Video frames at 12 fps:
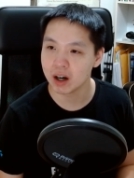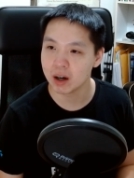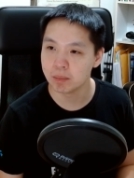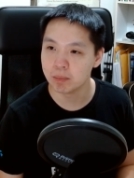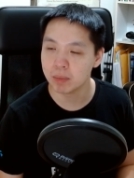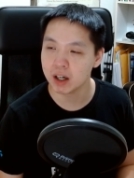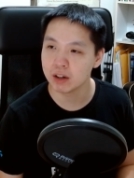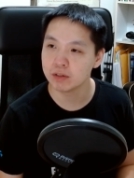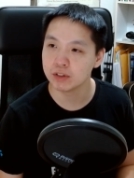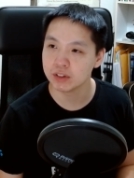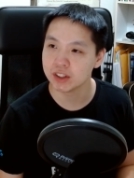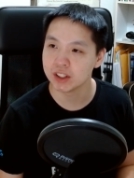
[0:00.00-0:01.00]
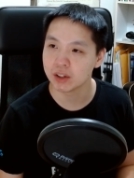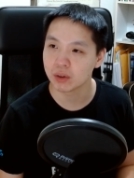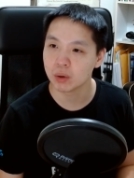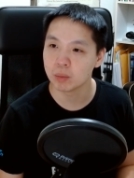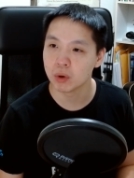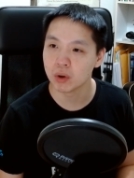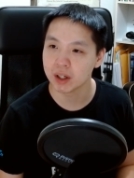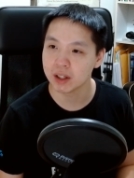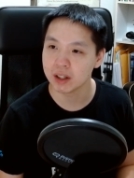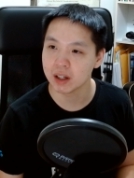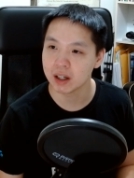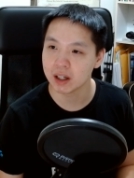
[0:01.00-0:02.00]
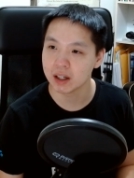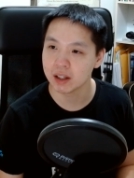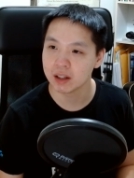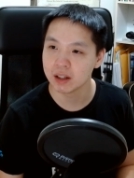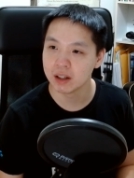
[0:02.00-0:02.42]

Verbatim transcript: above 0.9.